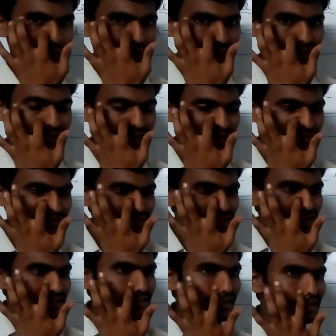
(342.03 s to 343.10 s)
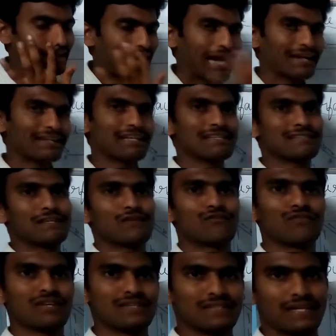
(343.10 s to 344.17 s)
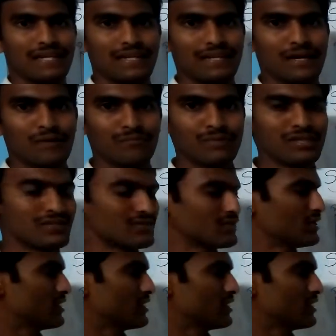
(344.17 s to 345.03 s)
Here the lateral surface area means